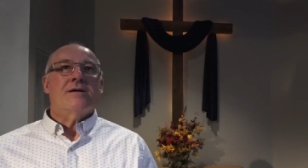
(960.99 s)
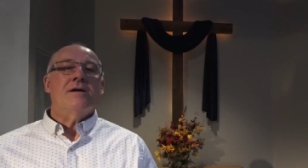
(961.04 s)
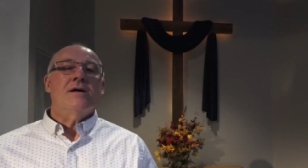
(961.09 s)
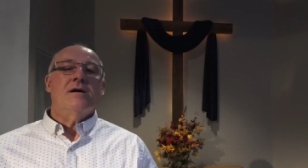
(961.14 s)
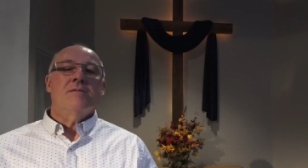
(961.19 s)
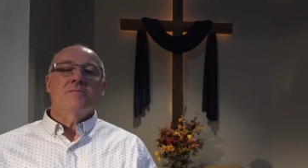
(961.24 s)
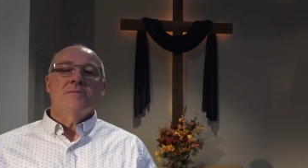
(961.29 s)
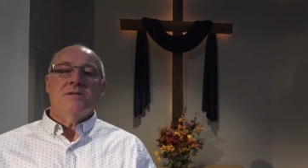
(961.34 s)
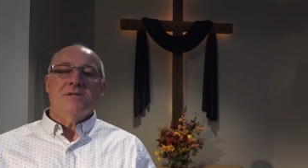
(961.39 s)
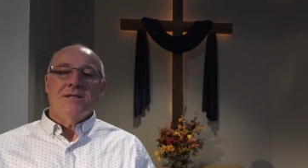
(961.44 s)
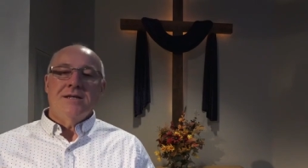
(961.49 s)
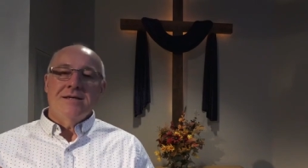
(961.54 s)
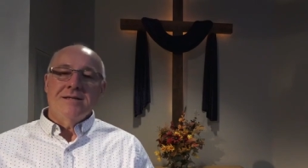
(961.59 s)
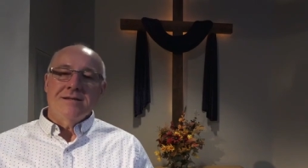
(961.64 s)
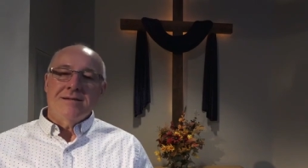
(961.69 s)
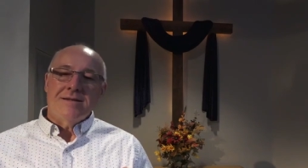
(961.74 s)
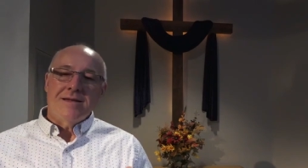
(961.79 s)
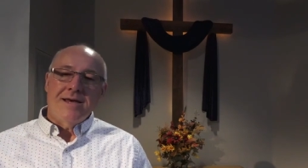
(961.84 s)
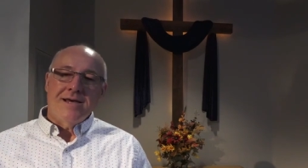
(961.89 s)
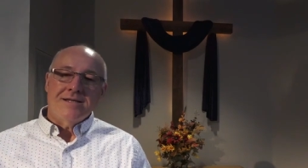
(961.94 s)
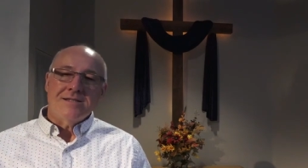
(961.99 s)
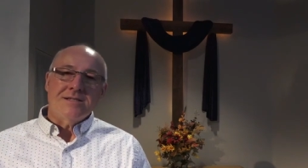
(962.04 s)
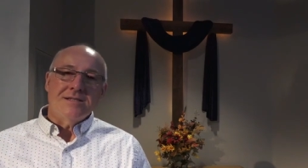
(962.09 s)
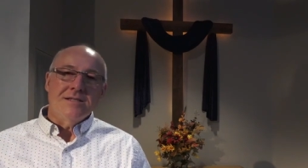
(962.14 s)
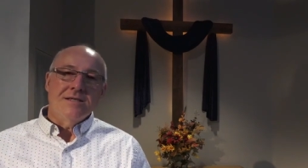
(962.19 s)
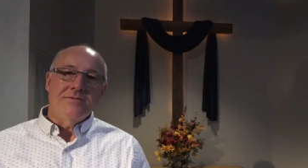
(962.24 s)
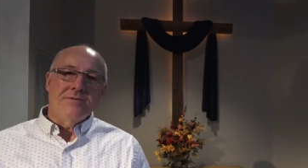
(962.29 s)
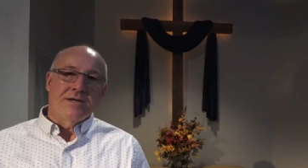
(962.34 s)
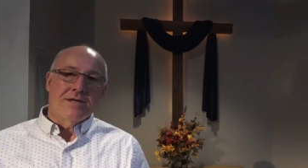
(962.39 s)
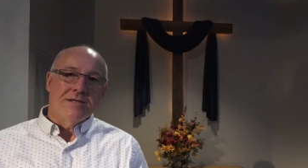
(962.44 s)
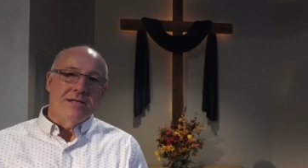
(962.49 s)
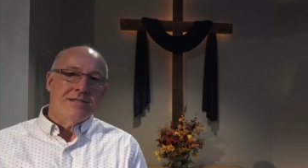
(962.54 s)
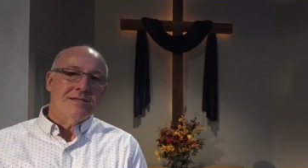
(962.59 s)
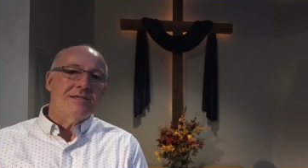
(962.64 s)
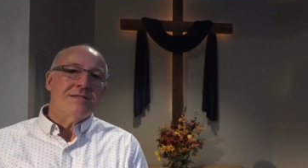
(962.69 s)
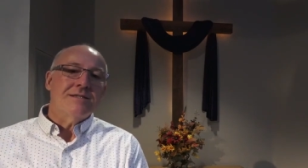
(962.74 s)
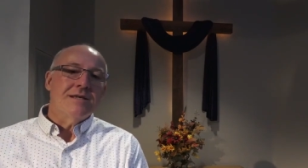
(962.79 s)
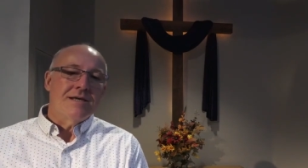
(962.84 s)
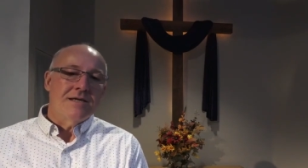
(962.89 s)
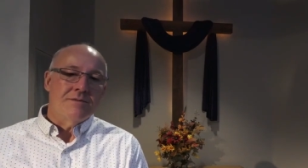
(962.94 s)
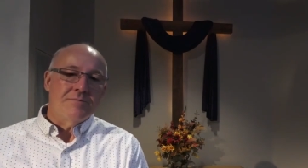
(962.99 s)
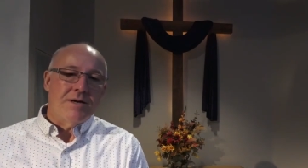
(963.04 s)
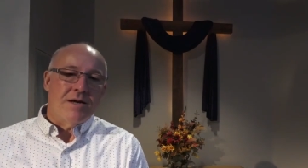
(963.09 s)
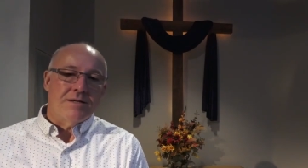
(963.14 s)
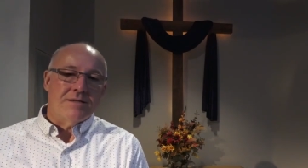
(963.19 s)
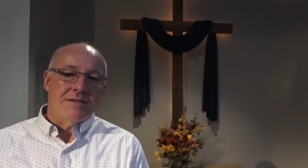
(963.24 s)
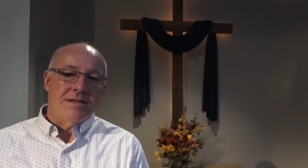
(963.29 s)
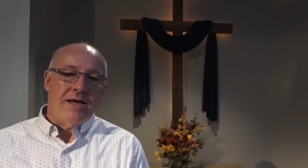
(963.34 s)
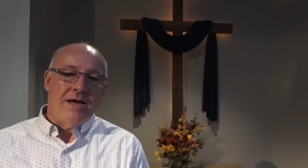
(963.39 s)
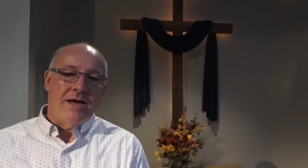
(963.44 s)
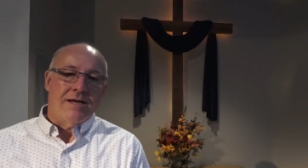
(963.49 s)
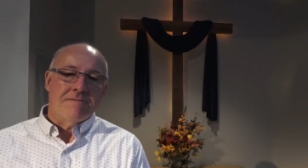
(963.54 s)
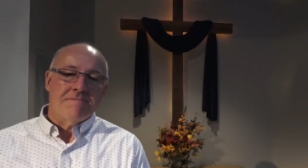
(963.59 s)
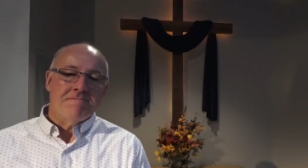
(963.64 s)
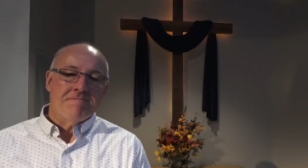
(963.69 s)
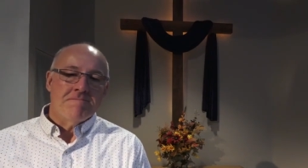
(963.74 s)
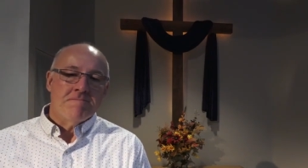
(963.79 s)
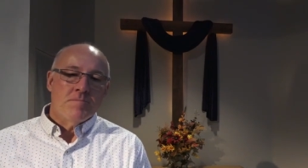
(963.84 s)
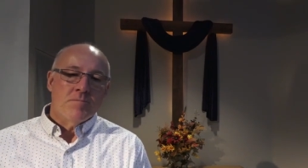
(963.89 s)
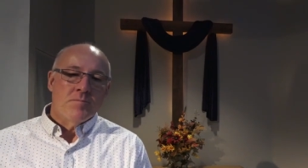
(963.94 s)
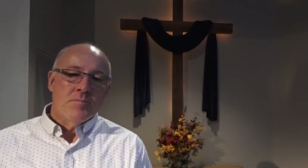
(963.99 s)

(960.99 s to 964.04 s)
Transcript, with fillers: comes in thanksgiving, let's think about that.